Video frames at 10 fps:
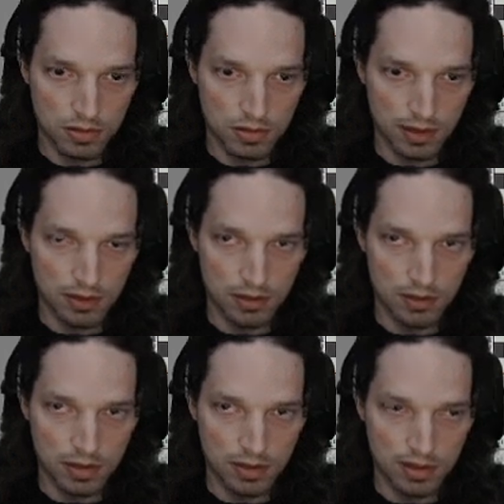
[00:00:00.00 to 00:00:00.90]
It's at,
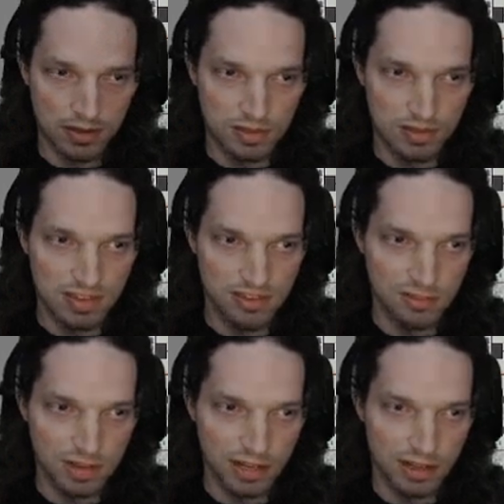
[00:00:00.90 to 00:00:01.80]
I think it's
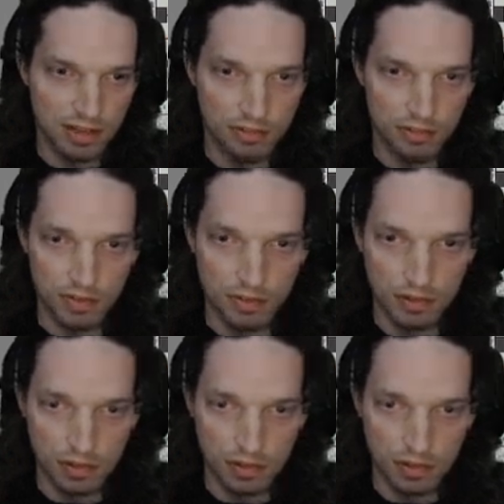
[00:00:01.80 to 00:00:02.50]
C5.